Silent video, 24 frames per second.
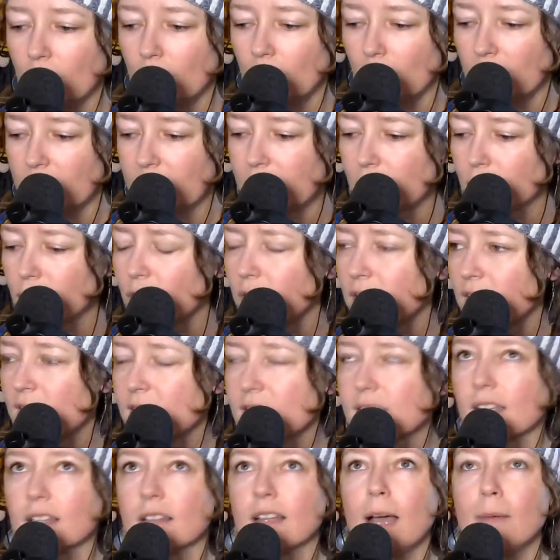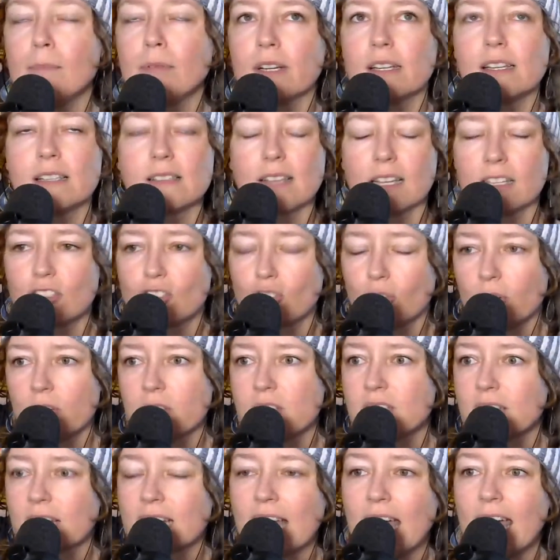including celebrities like George
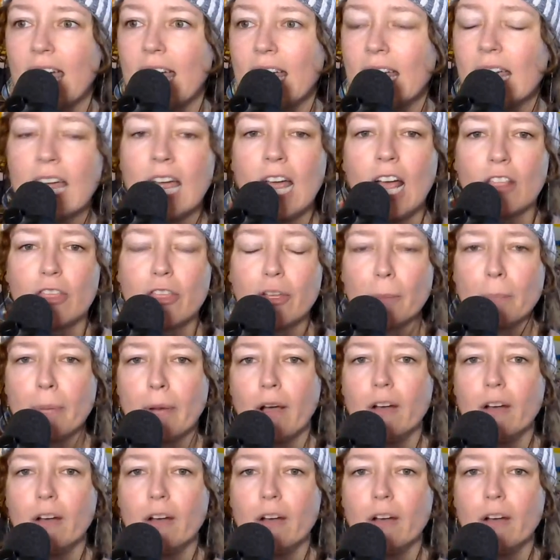Takei. They're